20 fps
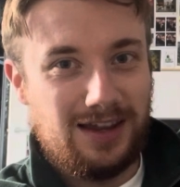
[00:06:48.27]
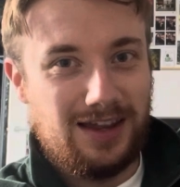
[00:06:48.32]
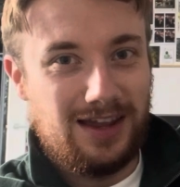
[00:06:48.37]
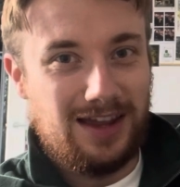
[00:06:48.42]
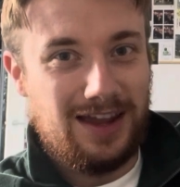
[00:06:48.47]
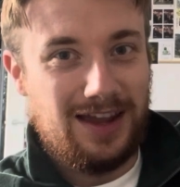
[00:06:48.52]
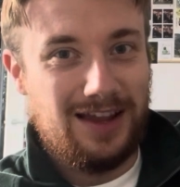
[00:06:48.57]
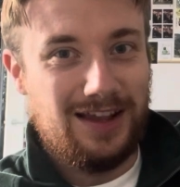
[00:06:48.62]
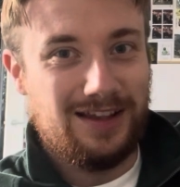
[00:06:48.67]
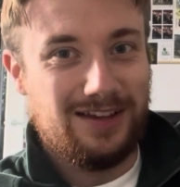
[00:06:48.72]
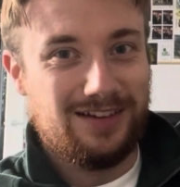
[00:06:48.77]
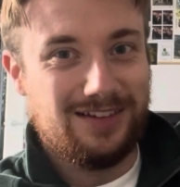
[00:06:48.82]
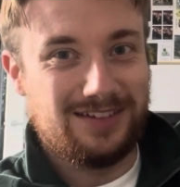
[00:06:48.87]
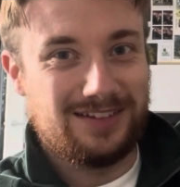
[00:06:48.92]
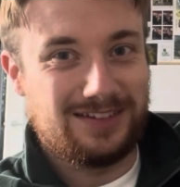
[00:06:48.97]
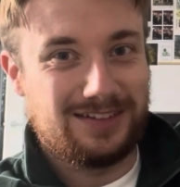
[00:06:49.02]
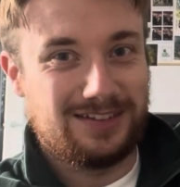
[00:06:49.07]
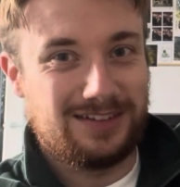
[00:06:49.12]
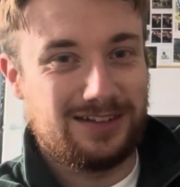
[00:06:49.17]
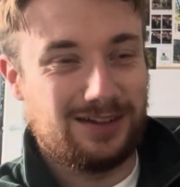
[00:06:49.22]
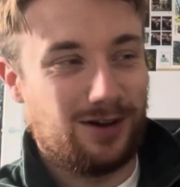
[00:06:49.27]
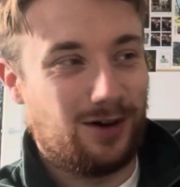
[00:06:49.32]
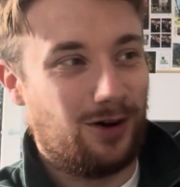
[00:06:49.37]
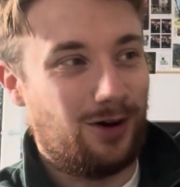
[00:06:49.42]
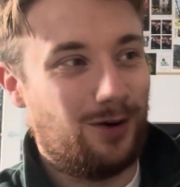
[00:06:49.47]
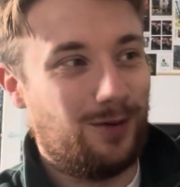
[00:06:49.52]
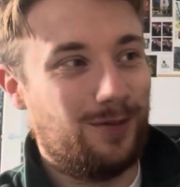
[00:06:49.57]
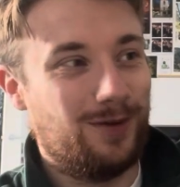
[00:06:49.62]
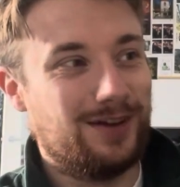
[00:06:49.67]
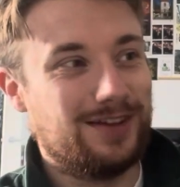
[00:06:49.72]
It looks
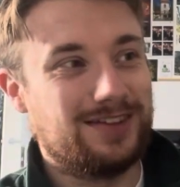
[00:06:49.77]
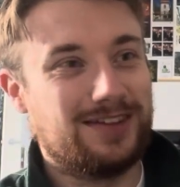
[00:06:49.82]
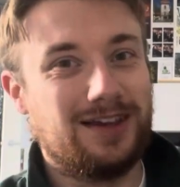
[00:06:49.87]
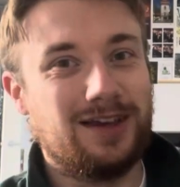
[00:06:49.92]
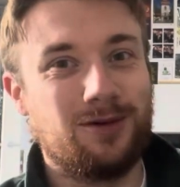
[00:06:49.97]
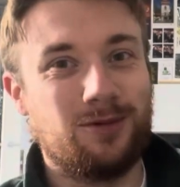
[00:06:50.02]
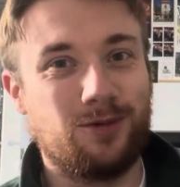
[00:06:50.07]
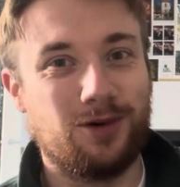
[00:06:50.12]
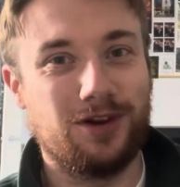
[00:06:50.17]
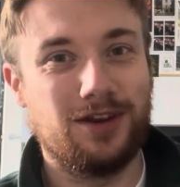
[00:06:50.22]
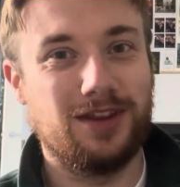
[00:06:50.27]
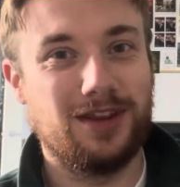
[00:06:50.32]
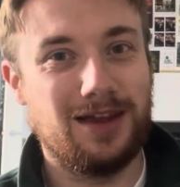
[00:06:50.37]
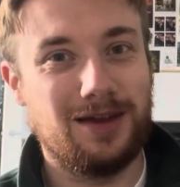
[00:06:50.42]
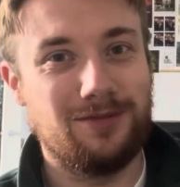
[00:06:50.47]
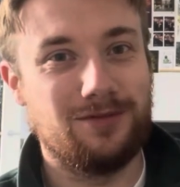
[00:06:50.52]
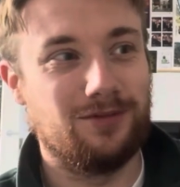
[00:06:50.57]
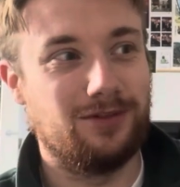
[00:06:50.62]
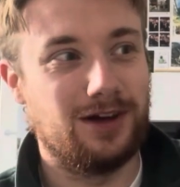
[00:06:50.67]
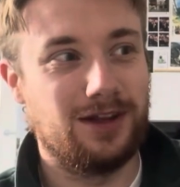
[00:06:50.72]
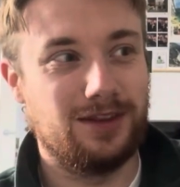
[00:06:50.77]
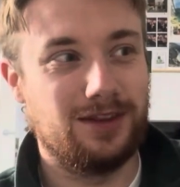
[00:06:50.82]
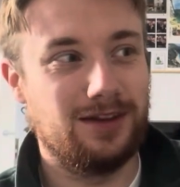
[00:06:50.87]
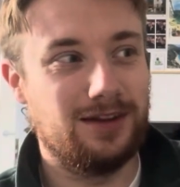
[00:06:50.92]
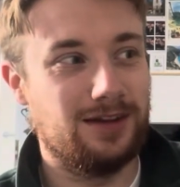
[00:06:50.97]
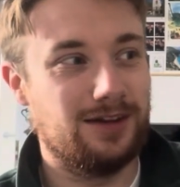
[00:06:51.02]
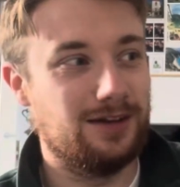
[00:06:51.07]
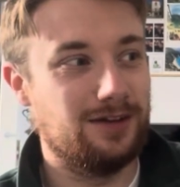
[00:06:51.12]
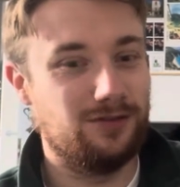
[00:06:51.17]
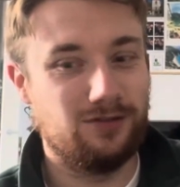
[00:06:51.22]
almost like one of them rather
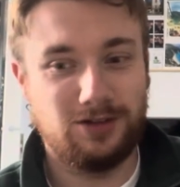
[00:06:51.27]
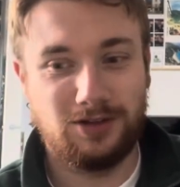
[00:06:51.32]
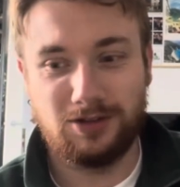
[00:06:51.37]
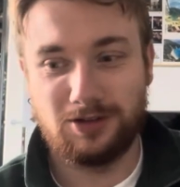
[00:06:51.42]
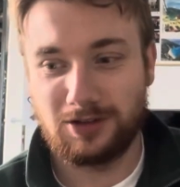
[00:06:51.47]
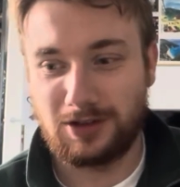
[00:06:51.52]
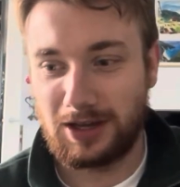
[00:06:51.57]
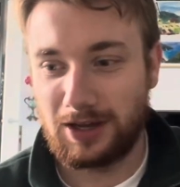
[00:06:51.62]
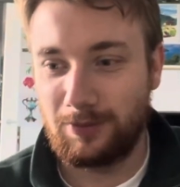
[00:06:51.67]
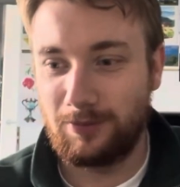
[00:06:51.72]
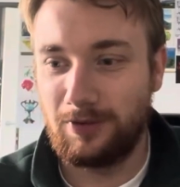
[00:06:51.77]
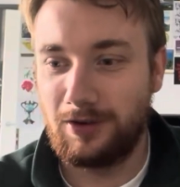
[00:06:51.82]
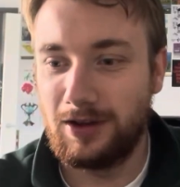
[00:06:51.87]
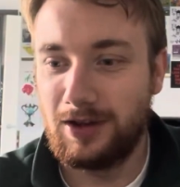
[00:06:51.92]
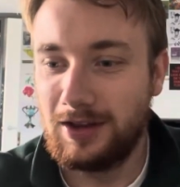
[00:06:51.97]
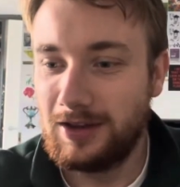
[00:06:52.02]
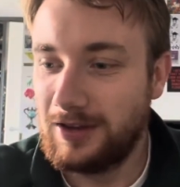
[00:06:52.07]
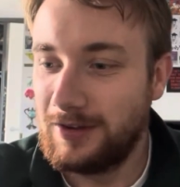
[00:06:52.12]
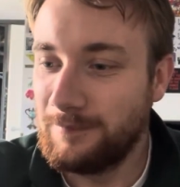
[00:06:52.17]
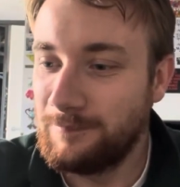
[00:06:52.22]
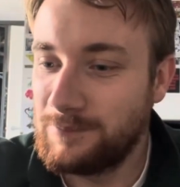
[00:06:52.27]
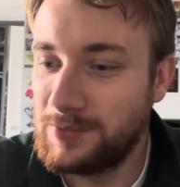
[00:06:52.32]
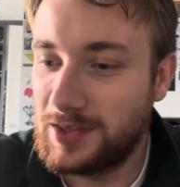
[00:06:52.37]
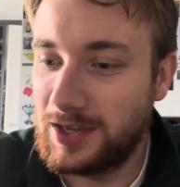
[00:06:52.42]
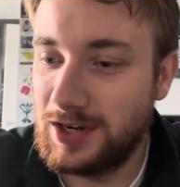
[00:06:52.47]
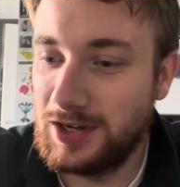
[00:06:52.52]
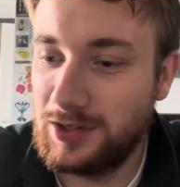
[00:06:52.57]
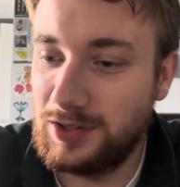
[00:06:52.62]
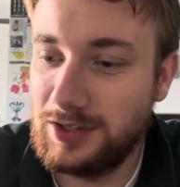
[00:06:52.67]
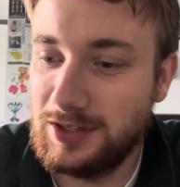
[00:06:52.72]
than a video camera.
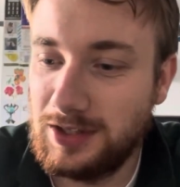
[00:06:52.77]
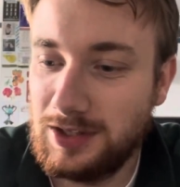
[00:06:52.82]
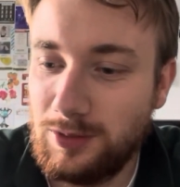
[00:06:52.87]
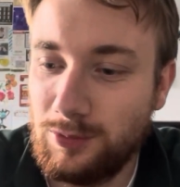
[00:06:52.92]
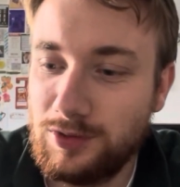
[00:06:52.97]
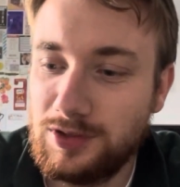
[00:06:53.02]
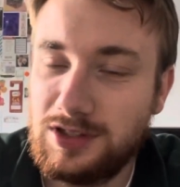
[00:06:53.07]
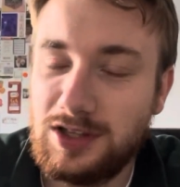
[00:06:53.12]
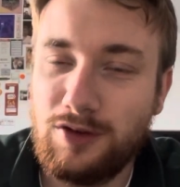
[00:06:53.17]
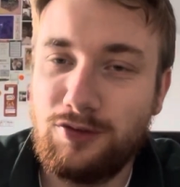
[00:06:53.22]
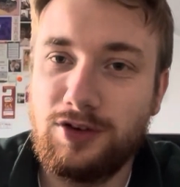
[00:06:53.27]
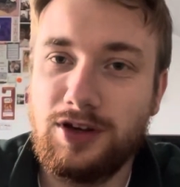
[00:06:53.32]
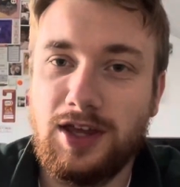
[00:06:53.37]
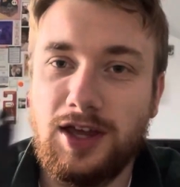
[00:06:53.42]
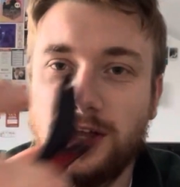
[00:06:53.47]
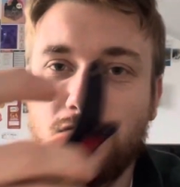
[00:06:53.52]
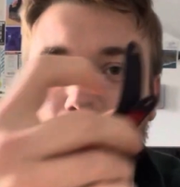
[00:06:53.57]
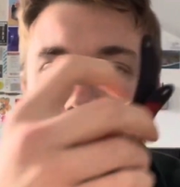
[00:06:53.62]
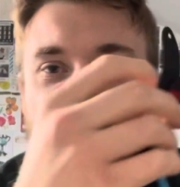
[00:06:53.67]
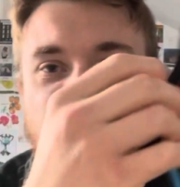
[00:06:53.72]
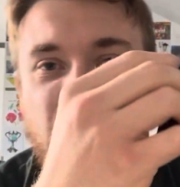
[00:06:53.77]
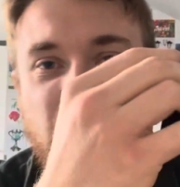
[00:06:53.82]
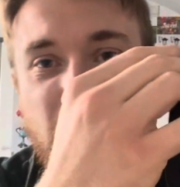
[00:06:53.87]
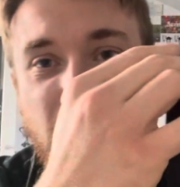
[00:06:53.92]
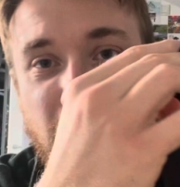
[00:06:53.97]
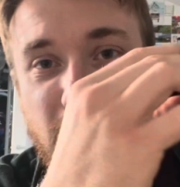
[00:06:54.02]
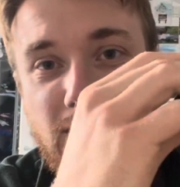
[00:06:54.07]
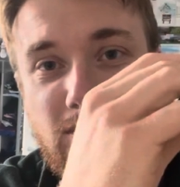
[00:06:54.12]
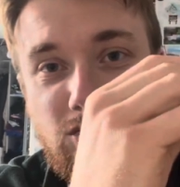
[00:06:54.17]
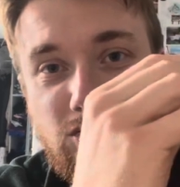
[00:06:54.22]
And I think it would definitely help if you
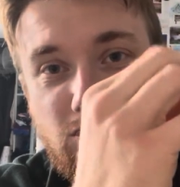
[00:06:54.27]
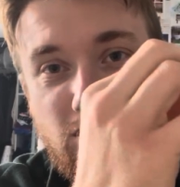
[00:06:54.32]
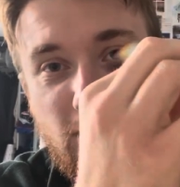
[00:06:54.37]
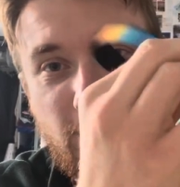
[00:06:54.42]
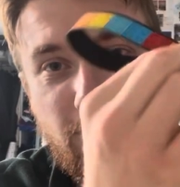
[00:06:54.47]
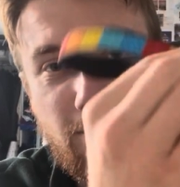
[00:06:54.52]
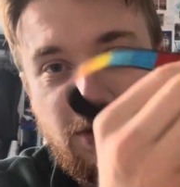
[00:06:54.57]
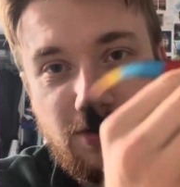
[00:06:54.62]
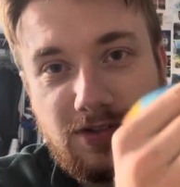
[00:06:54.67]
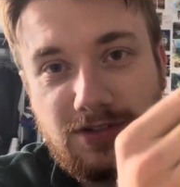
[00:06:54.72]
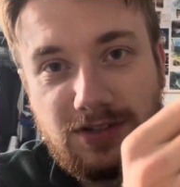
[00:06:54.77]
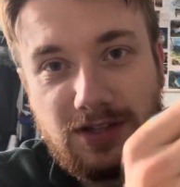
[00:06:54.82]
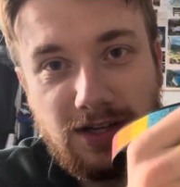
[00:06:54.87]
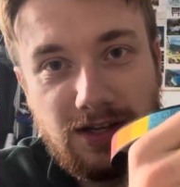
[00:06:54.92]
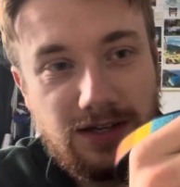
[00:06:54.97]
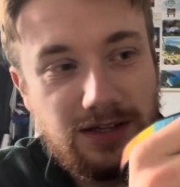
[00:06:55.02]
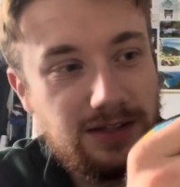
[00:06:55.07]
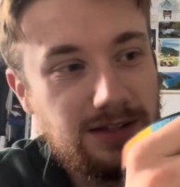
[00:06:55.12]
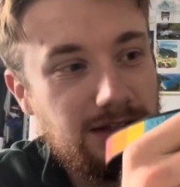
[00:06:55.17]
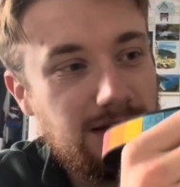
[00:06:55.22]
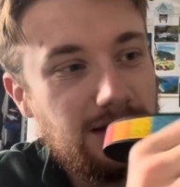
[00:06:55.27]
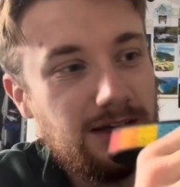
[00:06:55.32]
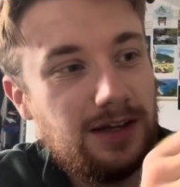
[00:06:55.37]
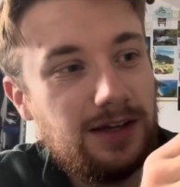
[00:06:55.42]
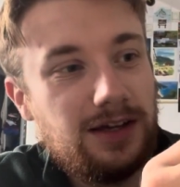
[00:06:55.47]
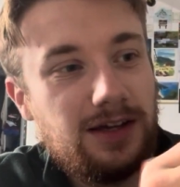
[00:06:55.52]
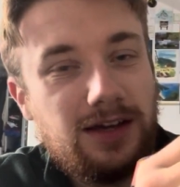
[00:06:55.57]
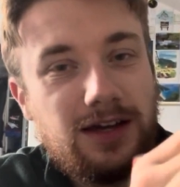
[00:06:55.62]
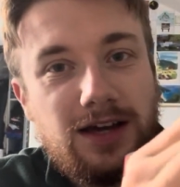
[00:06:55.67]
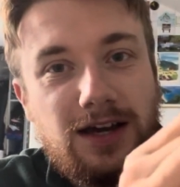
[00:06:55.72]
had the strap on the side
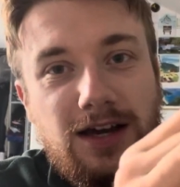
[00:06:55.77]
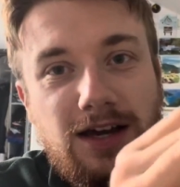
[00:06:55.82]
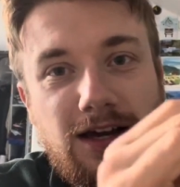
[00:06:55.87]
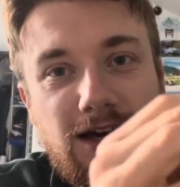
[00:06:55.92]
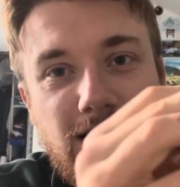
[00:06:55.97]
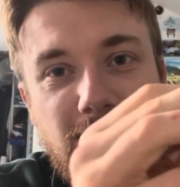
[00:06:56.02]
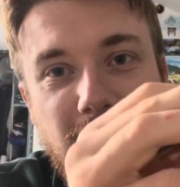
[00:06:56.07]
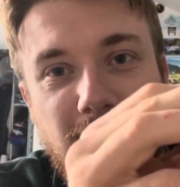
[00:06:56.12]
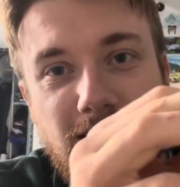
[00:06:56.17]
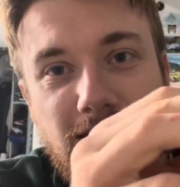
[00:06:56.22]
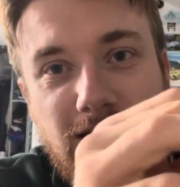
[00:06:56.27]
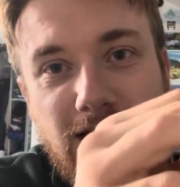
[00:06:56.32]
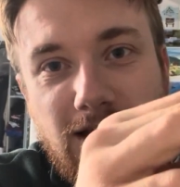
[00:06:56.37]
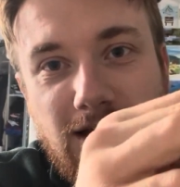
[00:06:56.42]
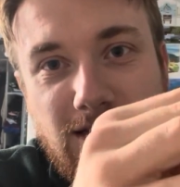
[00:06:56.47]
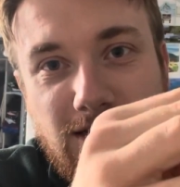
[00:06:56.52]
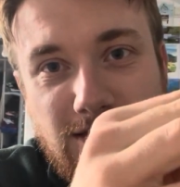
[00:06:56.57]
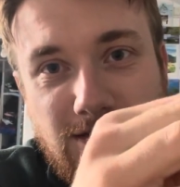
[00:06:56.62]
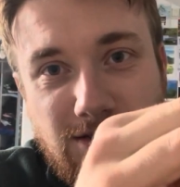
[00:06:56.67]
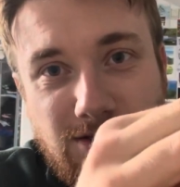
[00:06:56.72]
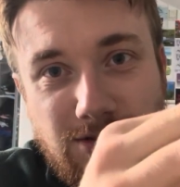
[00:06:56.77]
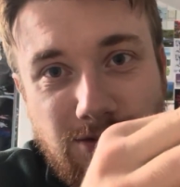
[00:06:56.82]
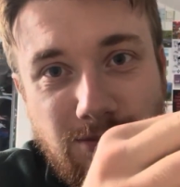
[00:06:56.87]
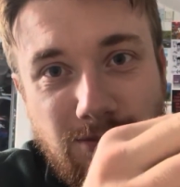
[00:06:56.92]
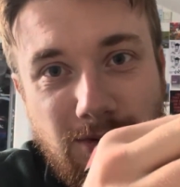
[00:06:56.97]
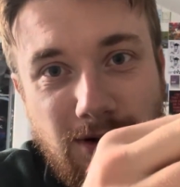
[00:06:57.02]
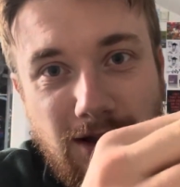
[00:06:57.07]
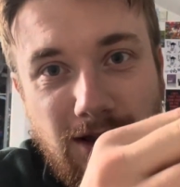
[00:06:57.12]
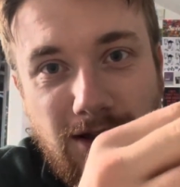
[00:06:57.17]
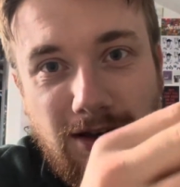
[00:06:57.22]

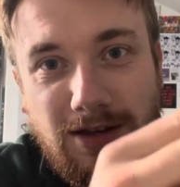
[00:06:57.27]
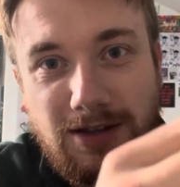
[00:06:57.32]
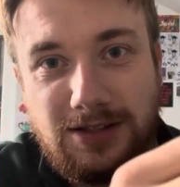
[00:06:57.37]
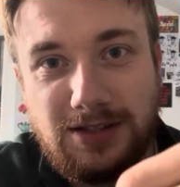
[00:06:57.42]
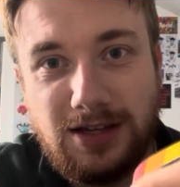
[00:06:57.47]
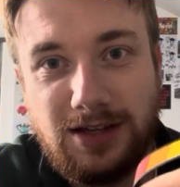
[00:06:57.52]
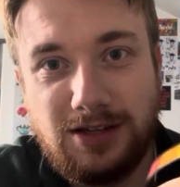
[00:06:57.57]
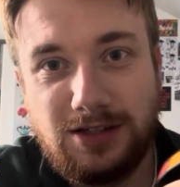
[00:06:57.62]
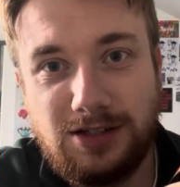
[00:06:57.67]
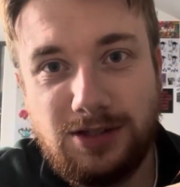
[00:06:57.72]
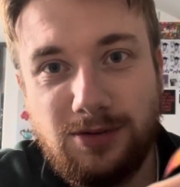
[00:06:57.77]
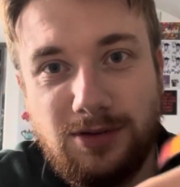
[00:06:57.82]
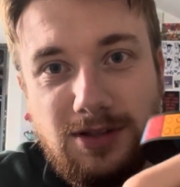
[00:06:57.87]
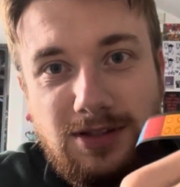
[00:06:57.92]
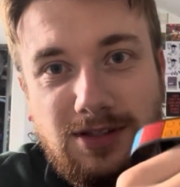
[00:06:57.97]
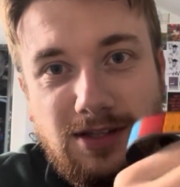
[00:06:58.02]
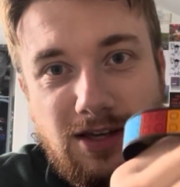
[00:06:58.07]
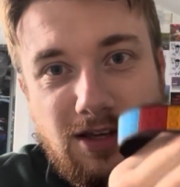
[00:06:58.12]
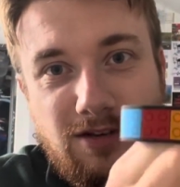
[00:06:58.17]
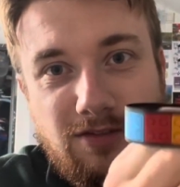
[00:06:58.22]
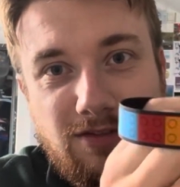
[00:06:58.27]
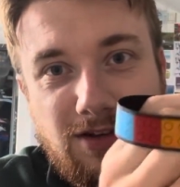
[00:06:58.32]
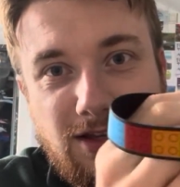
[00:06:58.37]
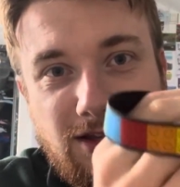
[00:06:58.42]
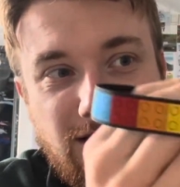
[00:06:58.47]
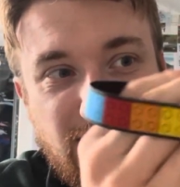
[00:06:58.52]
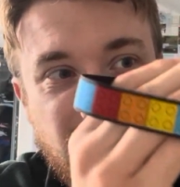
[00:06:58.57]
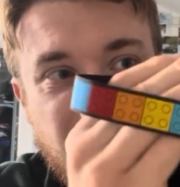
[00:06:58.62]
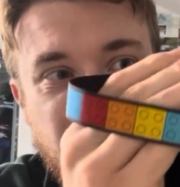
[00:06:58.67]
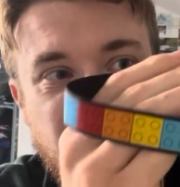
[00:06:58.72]
somewhere attached to it to kind of
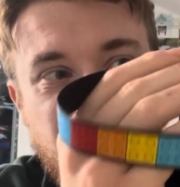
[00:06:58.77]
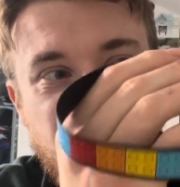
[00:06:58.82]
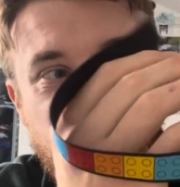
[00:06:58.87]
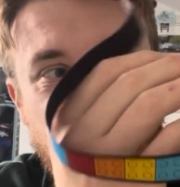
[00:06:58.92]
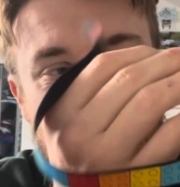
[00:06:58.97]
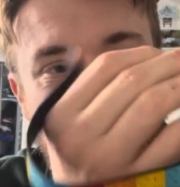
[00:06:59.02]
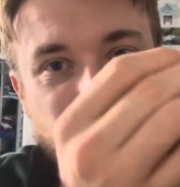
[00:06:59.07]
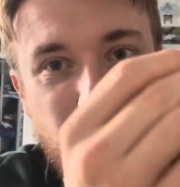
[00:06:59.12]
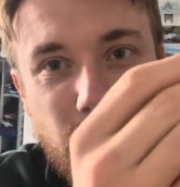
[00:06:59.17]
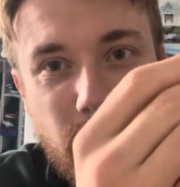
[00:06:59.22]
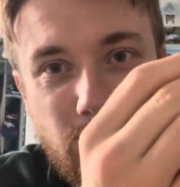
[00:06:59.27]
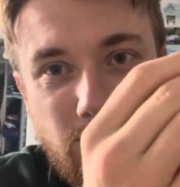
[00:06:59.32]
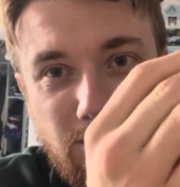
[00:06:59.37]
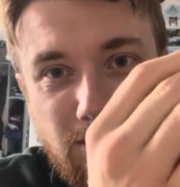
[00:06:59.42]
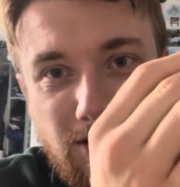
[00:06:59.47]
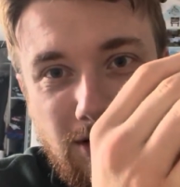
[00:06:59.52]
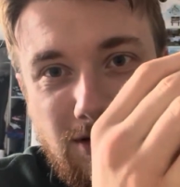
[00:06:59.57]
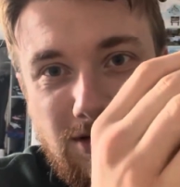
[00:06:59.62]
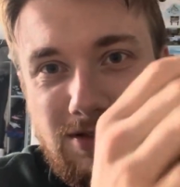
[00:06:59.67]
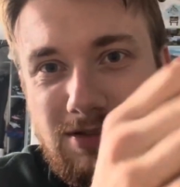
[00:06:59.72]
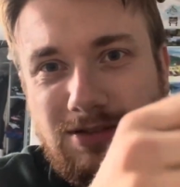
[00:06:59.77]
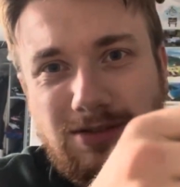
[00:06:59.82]
like hold it, because,